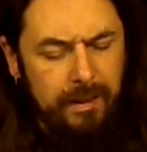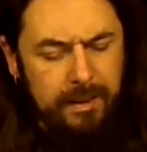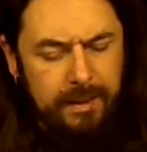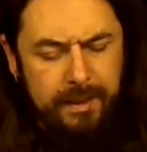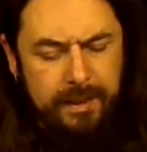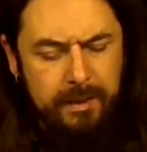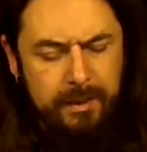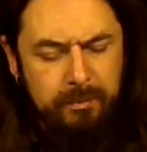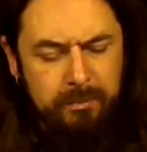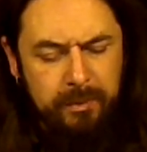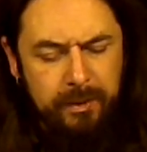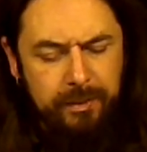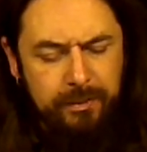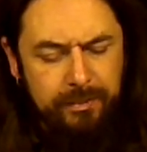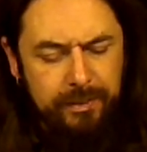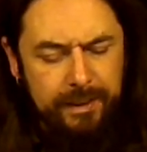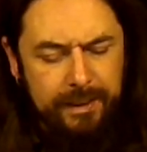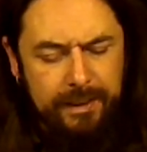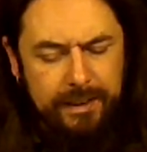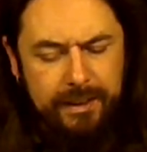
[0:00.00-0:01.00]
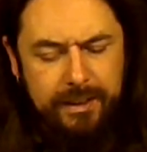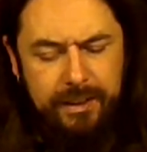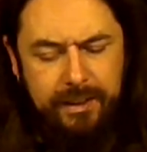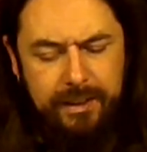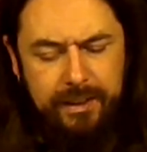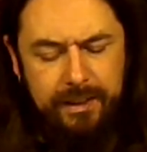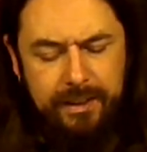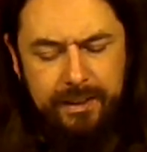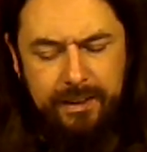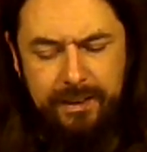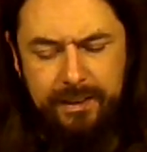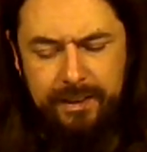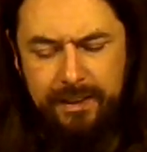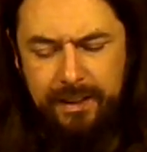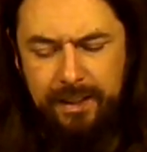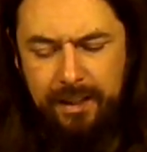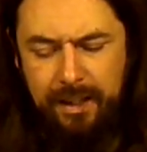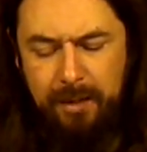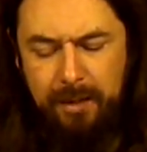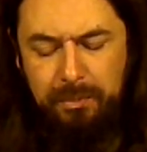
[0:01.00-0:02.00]
It's, it's moving. It's it's
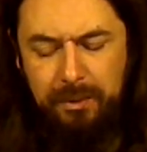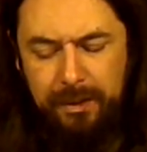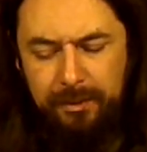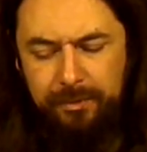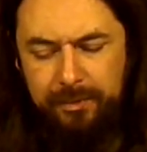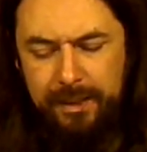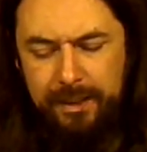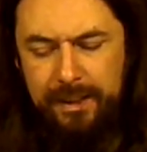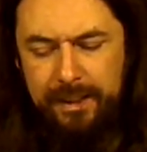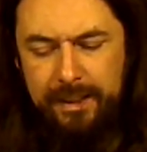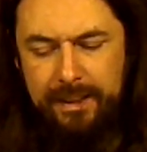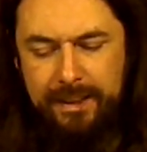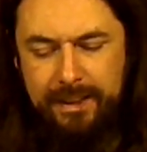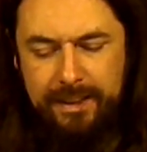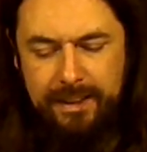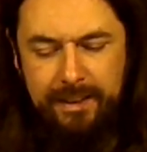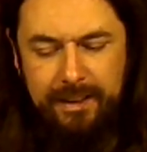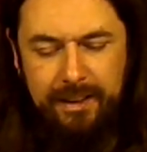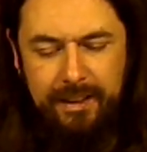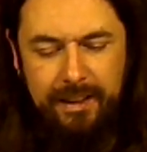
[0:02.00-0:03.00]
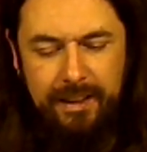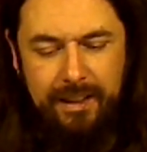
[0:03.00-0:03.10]
uplifting. It's